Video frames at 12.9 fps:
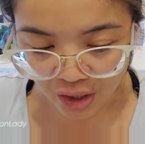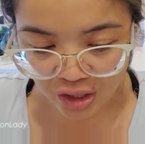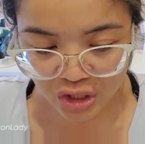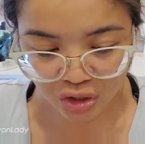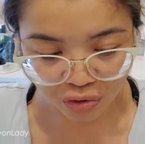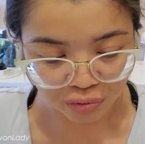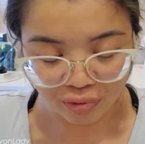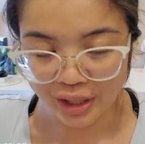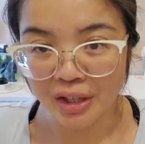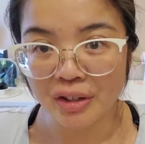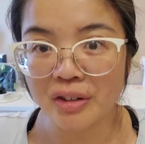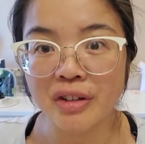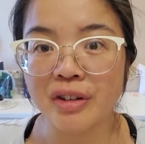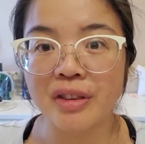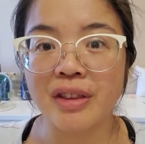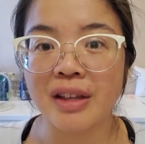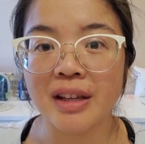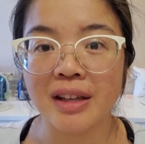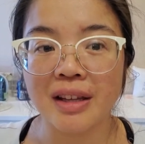triggered
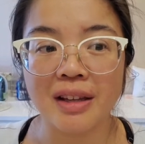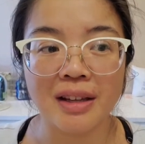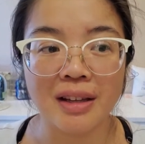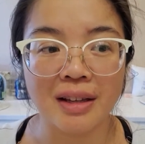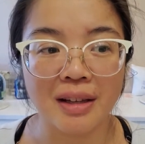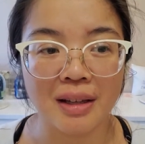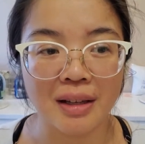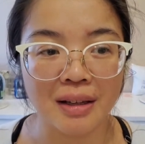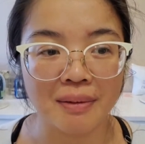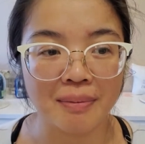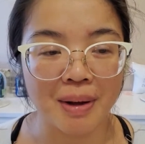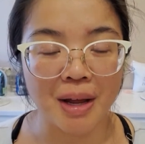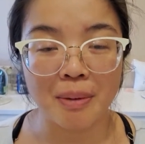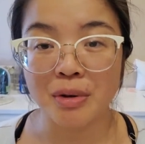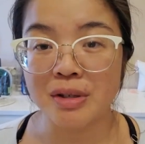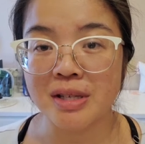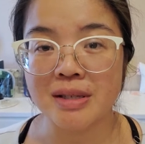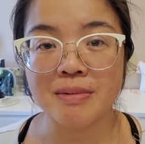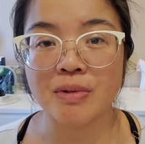my immune
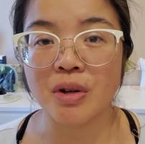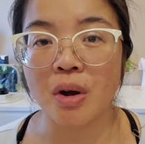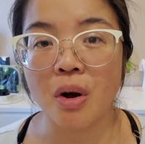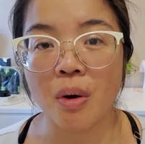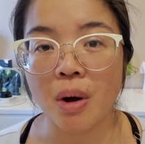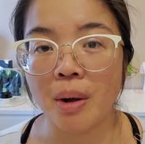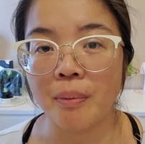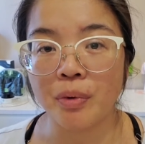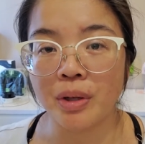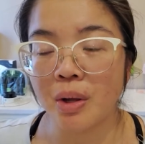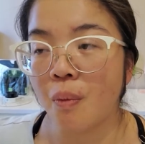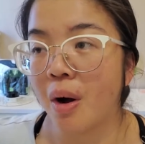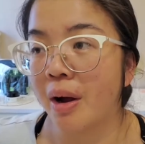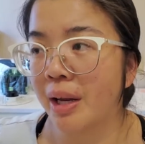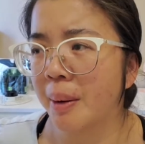system to go really wonky.